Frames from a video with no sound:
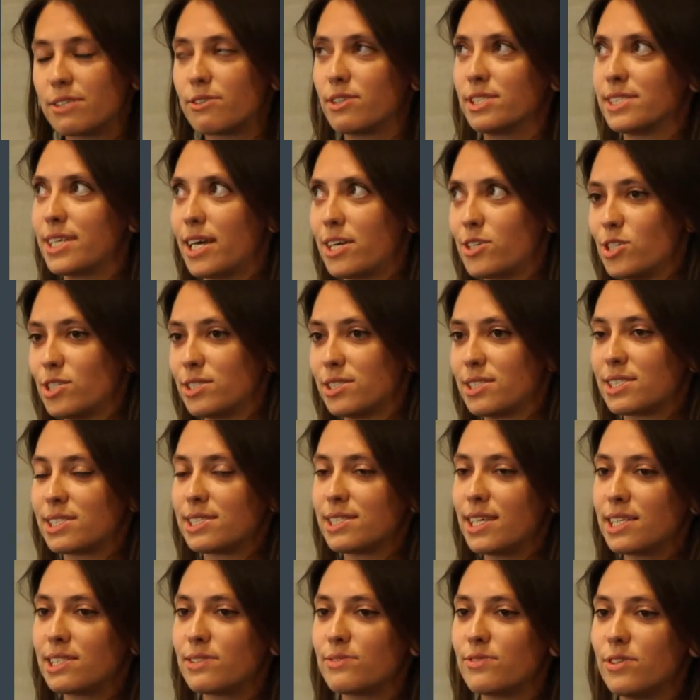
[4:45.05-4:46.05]
transaction
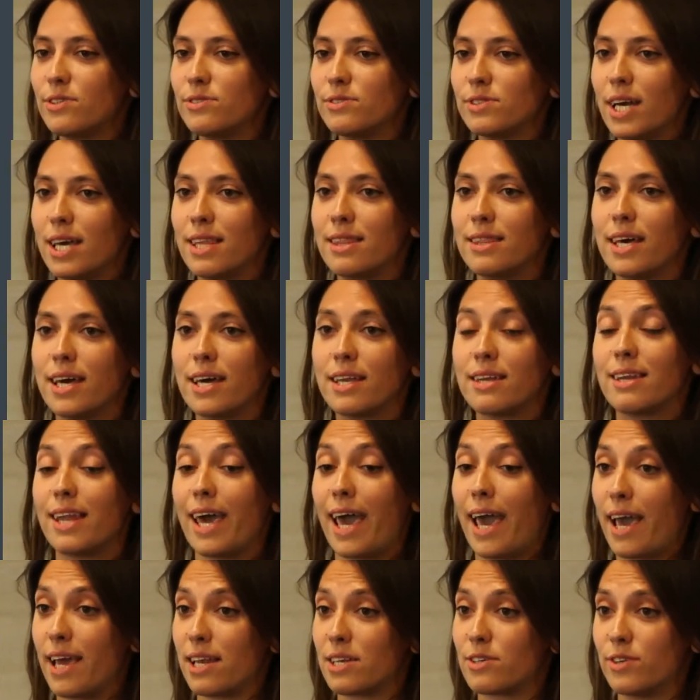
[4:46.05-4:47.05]
successful, and then
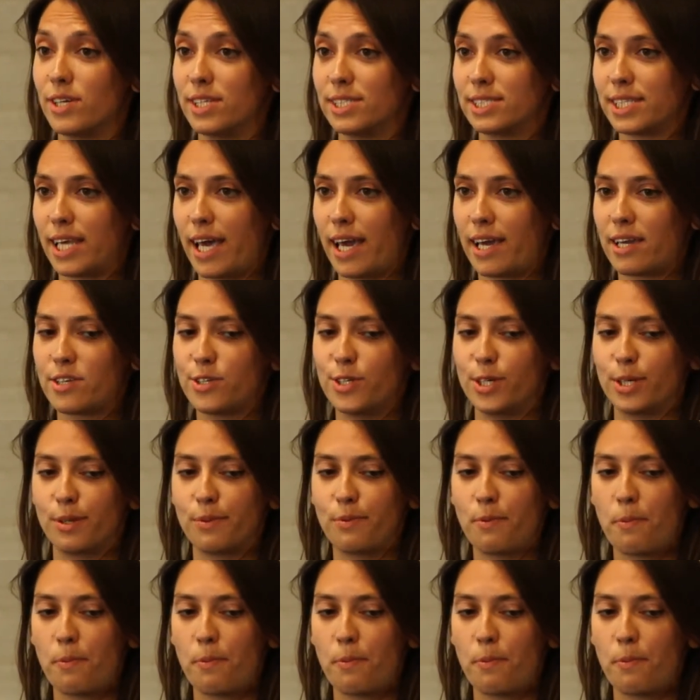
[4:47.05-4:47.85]
end transaction.